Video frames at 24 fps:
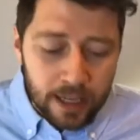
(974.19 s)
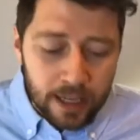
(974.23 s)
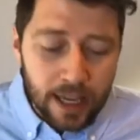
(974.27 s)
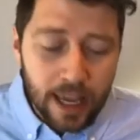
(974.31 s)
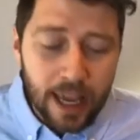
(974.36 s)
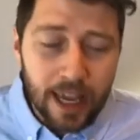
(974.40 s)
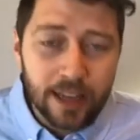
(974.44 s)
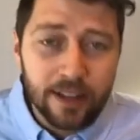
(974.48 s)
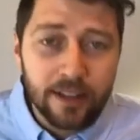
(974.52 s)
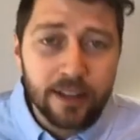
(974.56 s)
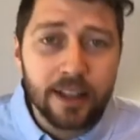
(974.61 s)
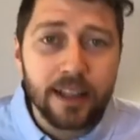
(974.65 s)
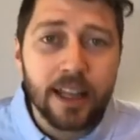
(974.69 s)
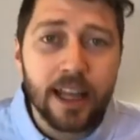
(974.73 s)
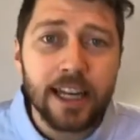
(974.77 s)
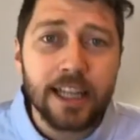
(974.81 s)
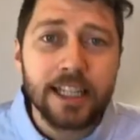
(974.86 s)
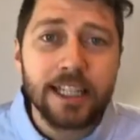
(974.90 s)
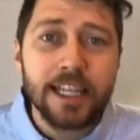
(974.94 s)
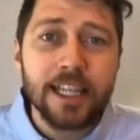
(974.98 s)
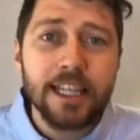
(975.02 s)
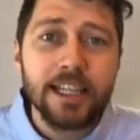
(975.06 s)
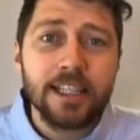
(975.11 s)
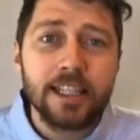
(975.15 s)
Gang, that
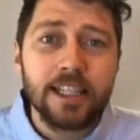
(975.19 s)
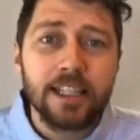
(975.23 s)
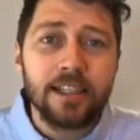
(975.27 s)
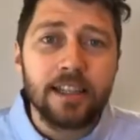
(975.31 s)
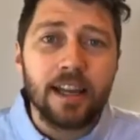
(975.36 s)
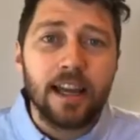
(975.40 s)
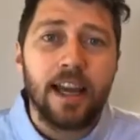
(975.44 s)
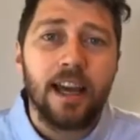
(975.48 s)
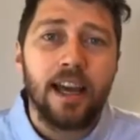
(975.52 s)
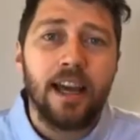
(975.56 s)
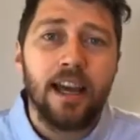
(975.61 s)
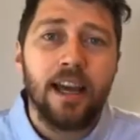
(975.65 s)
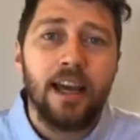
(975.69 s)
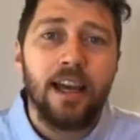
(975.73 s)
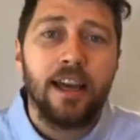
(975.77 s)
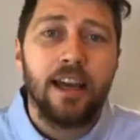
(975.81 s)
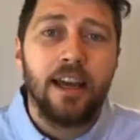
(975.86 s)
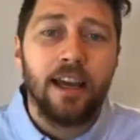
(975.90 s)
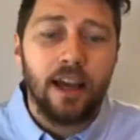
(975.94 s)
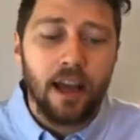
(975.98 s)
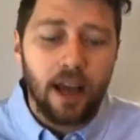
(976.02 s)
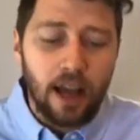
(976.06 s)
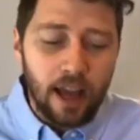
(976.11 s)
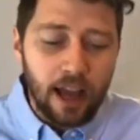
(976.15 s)
is it.
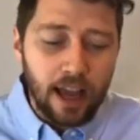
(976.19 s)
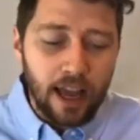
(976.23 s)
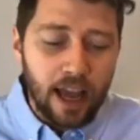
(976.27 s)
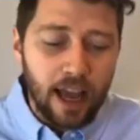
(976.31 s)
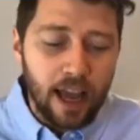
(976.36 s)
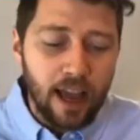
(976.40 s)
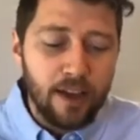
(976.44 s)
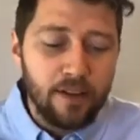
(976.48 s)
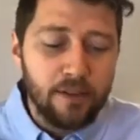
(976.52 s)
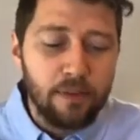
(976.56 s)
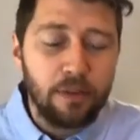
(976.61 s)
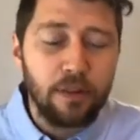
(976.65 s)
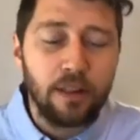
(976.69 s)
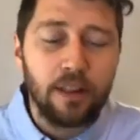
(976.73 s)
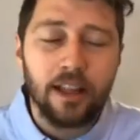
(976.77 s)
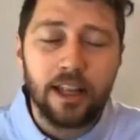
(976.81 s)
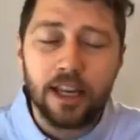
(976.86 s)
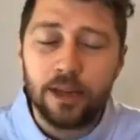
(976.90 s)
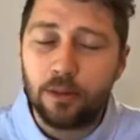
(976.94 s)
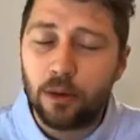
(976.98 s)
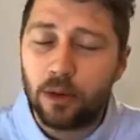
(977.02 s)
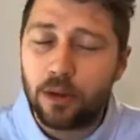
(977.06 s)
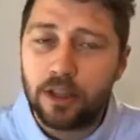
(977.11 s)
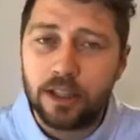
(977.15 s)
I have
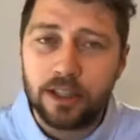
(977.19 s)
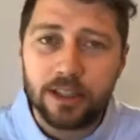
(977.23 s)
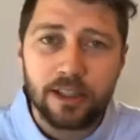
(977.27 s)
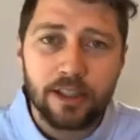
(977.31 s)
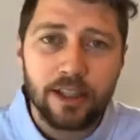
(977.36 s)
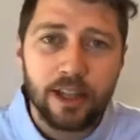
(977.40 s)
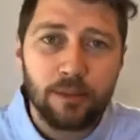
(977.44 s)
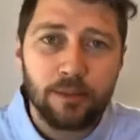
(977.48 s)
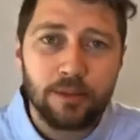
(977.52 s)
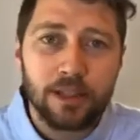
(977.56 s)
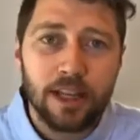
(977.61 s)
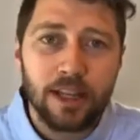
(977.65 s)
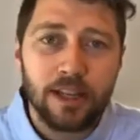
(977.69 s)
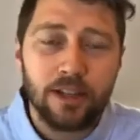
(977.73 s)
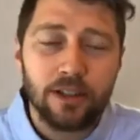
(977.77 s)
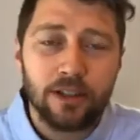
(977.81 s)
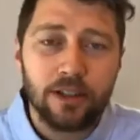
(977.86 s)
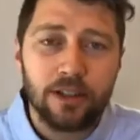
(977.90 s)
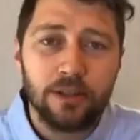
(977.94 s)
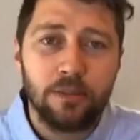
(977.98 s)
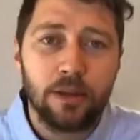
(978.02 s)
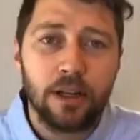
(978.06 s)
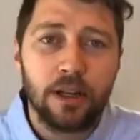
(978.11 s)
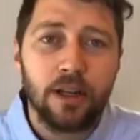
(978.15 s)
plenty more things to get update
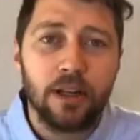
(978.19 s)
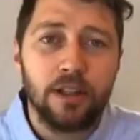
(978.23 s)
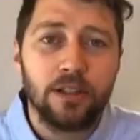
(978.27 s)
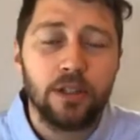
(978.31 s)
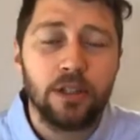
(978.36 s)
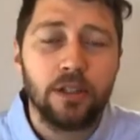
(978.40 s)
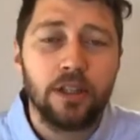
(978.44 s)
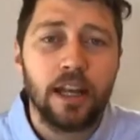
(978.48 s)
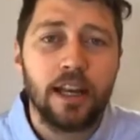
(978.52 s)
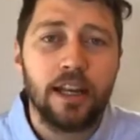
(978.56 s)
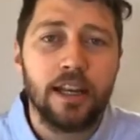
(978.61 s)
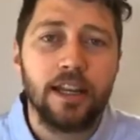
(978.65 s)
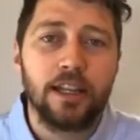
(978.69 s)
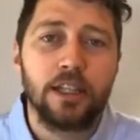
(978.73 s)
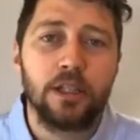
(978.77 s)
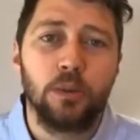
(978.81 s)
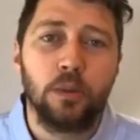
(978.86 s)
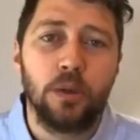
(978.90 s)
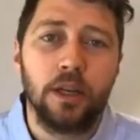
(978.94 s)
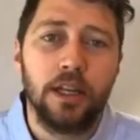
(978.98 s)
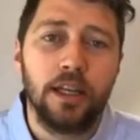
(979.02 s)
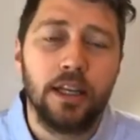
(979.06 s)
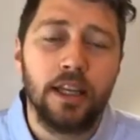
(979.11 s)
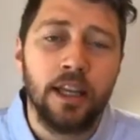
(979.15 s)
on, but I'll do that
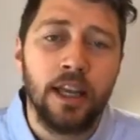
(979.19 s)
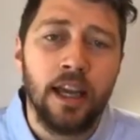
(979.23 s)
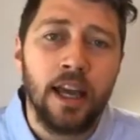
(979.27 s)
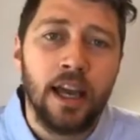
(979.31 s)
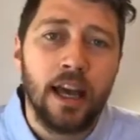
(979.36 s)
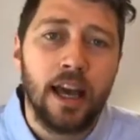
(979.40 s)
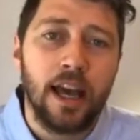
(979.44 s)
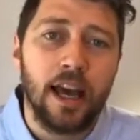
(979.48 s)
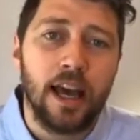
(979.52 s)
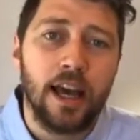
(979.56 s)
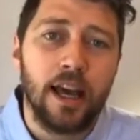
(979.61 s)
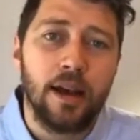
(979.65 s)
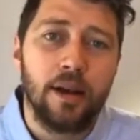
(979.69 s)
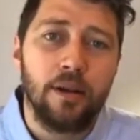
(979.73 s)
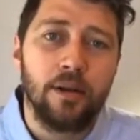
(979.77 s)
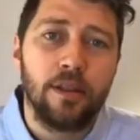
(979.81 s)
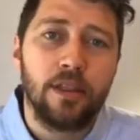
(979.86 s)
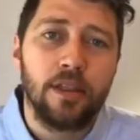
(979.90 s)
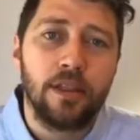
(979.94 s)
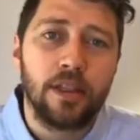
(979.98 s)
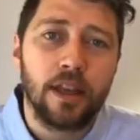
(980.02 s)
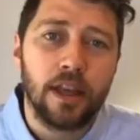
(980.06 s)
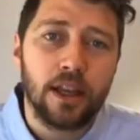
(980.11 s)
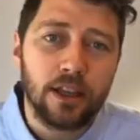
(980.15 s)
next week.
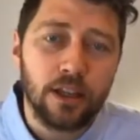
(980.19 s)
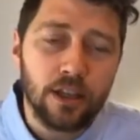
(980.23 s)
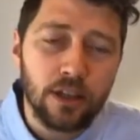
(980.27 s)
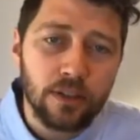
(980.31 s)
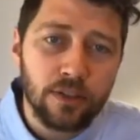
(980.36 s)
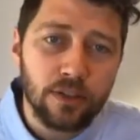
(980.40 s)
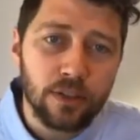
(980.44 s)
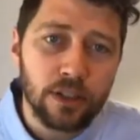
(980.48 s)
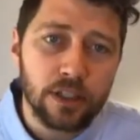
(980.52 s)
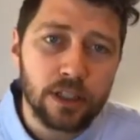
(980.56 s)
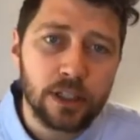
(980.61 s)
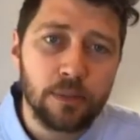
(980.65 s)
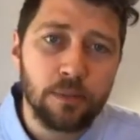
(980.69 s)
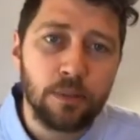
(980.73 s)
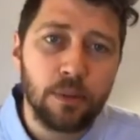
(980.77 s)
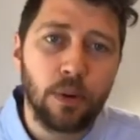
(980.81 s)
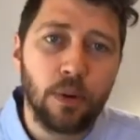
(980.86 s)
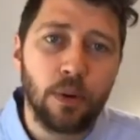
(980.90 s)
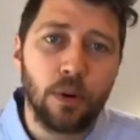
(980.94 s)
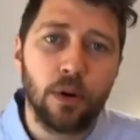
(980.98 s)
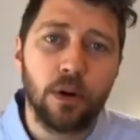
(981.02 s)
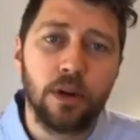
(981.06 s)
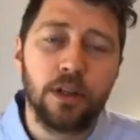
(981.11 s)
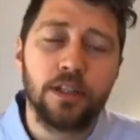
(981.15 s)
Thank you for your
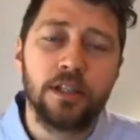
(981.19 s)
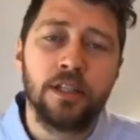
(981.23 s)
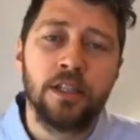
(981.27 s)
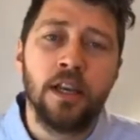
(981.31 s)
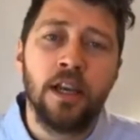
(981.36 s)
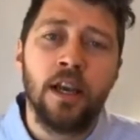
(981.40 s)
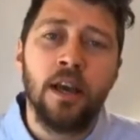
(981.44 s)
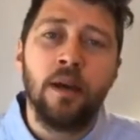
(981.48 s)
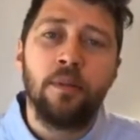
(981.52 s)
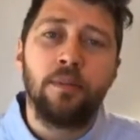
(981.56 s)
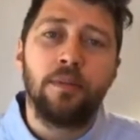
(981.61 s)
support.